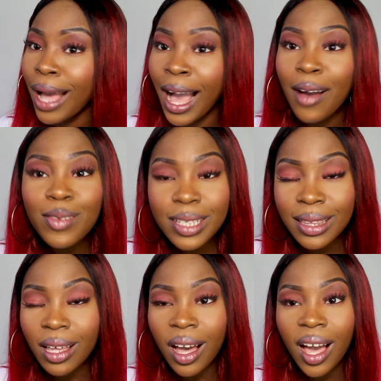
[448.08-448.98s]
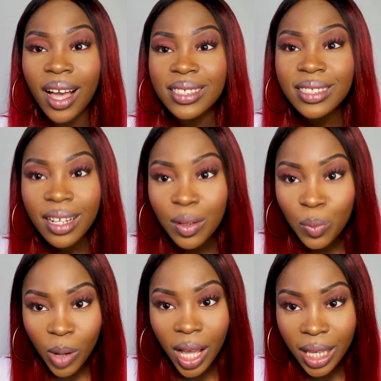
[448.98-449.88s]
After that, I
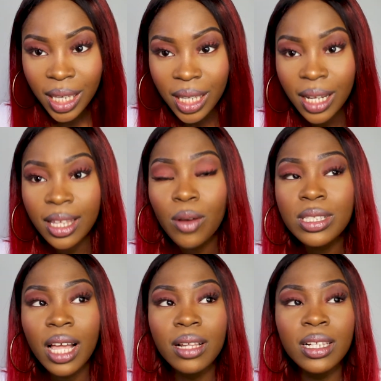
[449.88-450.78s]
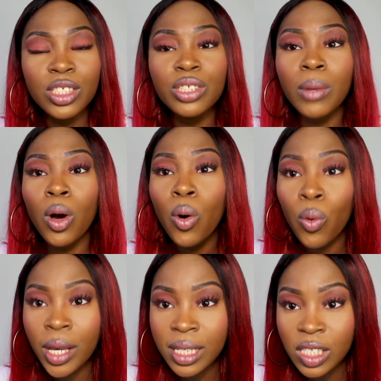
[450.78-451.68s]
started working, and that was like literally my
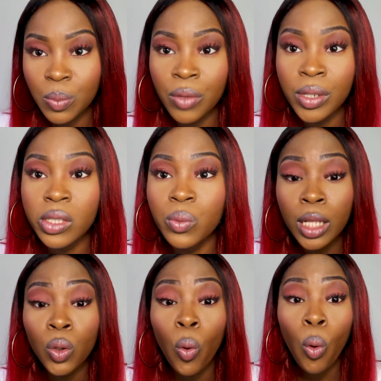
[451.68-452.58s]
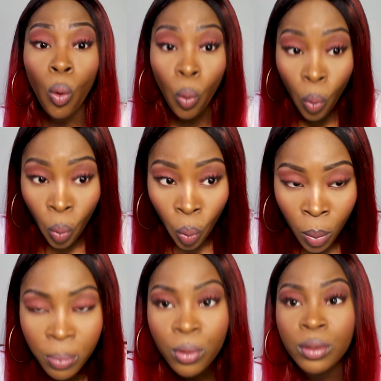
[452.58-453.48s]
whole experience, like the
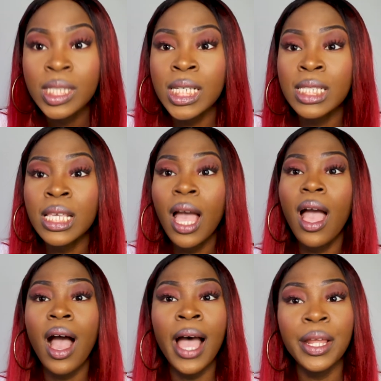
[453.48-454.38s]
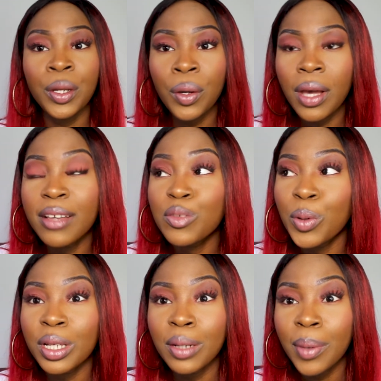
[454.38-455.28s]
whole process. I know I've
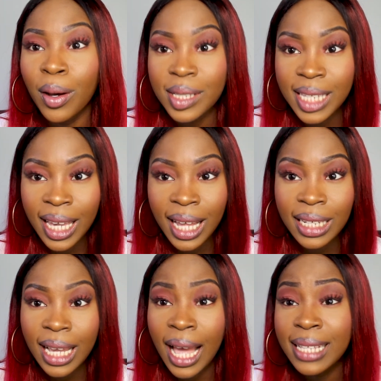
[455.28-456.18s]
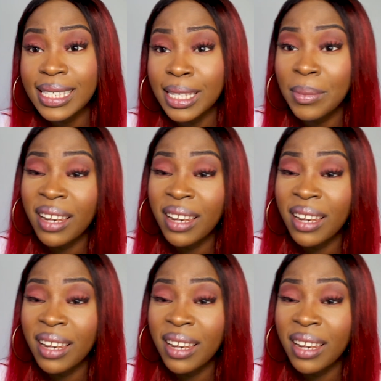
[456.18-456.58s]
spoken about it and it can seem